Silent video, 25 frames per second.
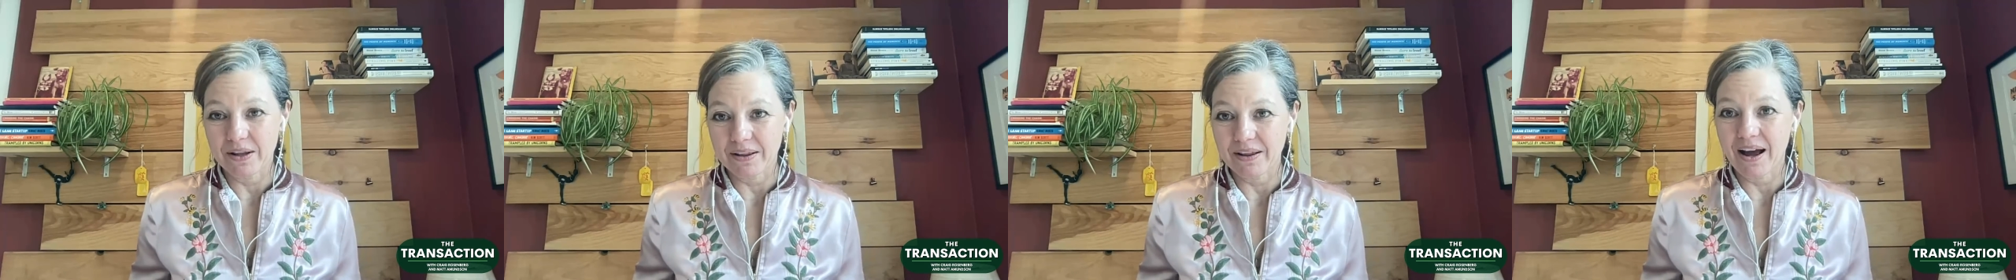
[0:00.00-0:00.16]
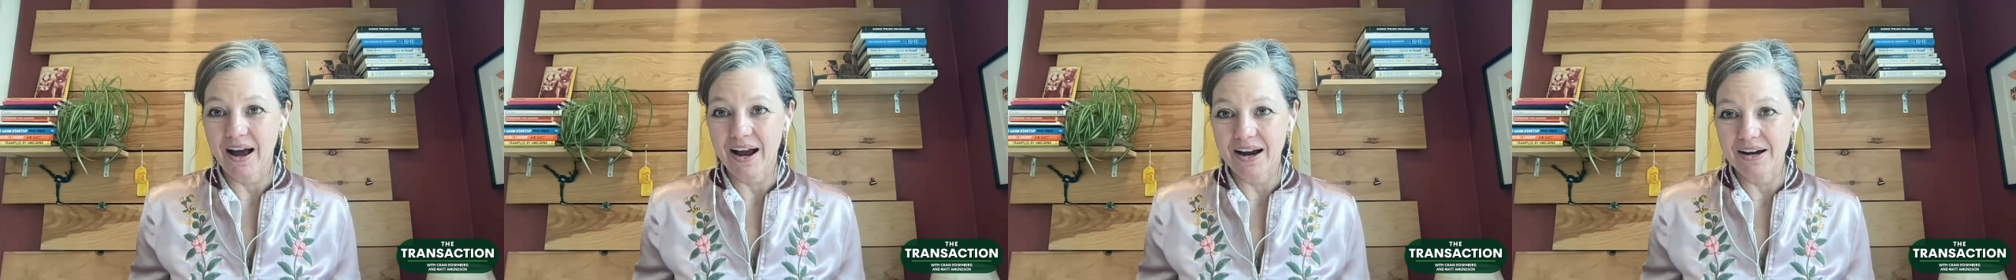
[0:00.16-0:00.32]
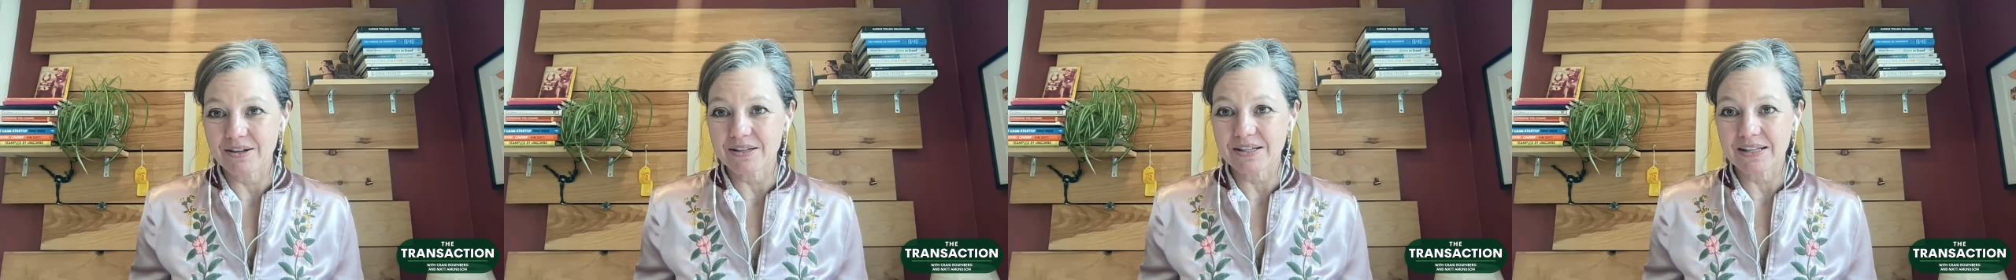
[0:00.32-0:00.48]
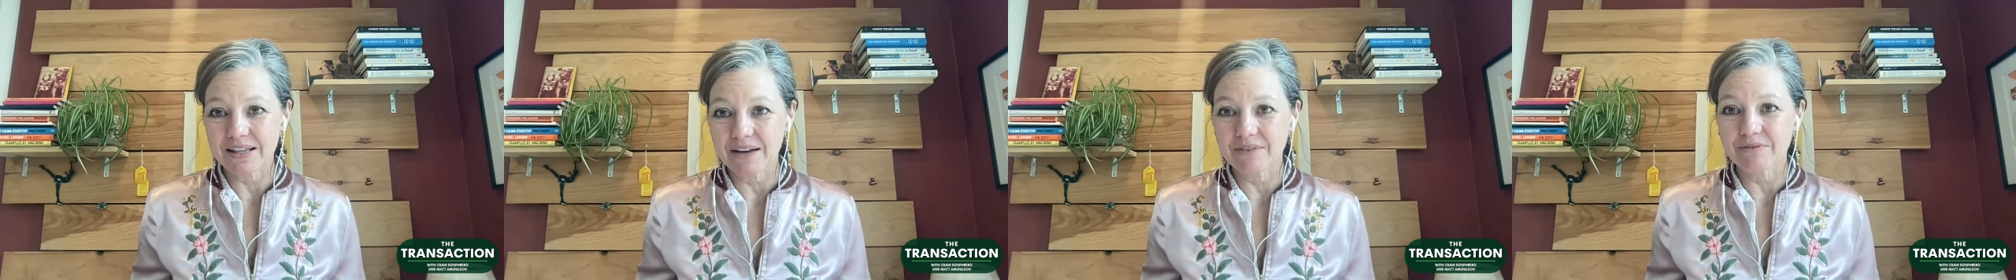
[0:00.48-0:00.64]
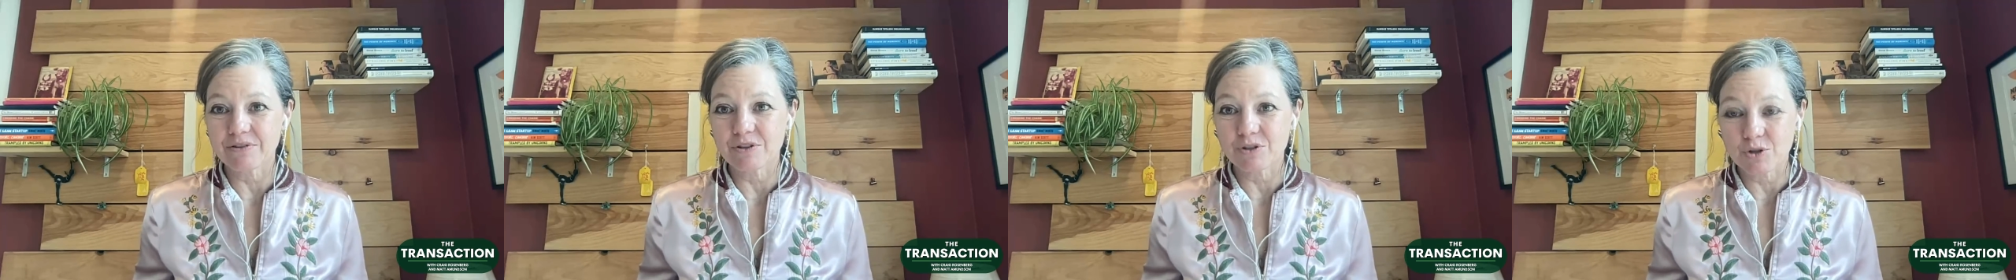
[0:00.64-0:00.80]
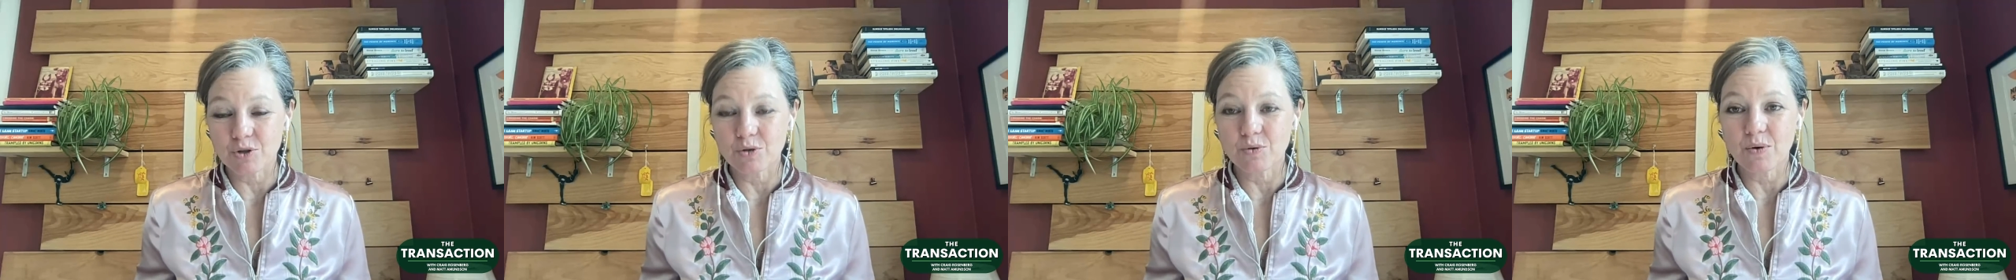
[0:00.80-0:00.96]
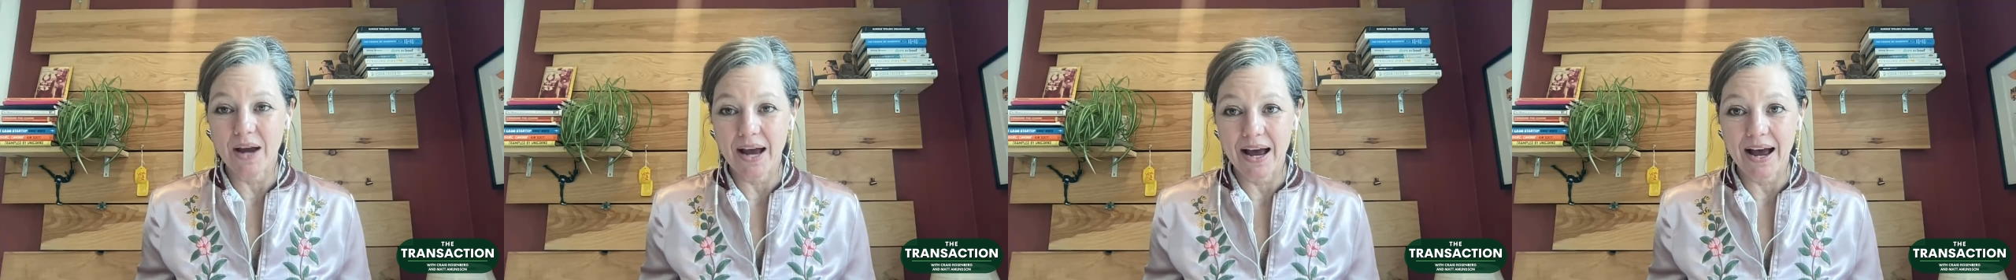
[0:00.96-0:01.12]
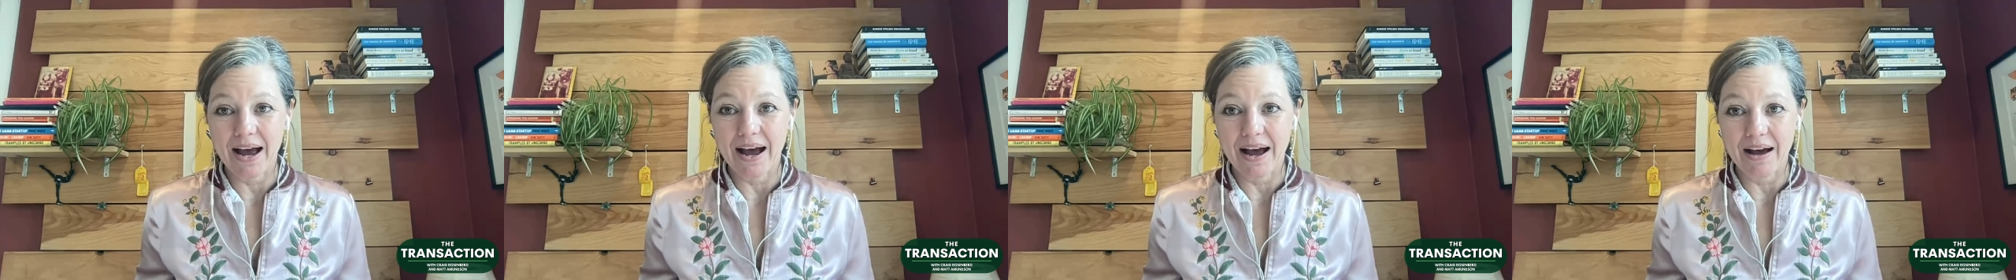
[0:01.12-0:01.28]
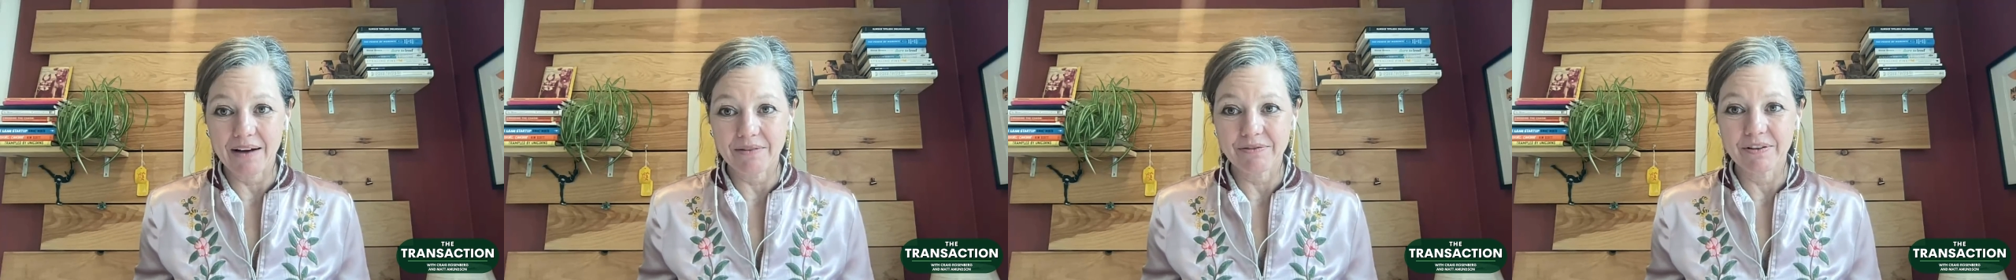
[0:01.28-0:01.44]
the highest levers you
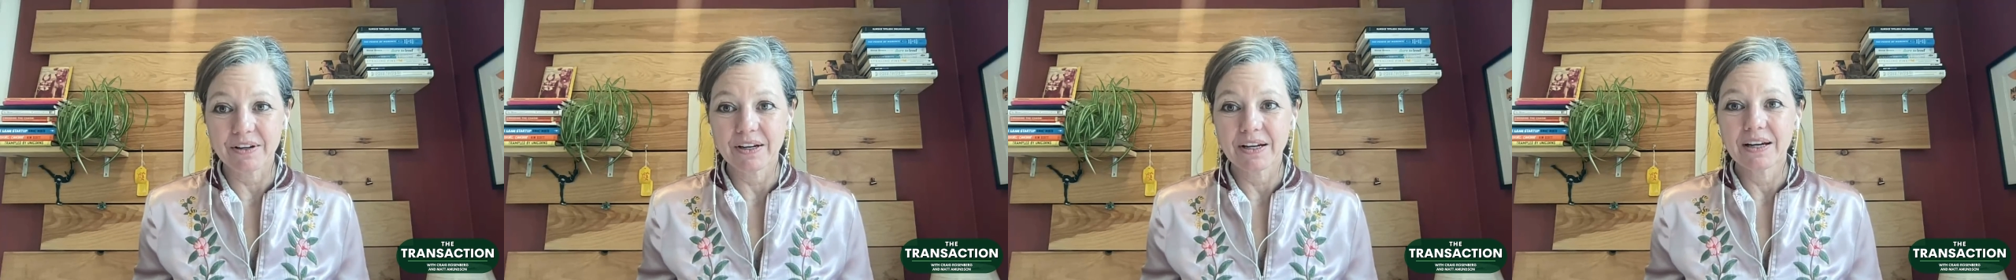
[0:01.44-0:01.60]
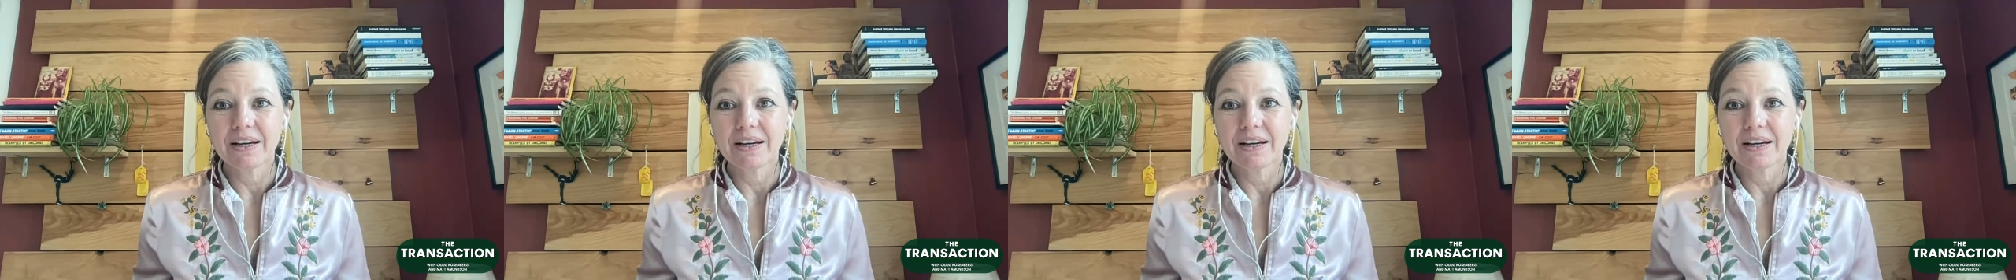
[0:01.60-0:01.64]
have.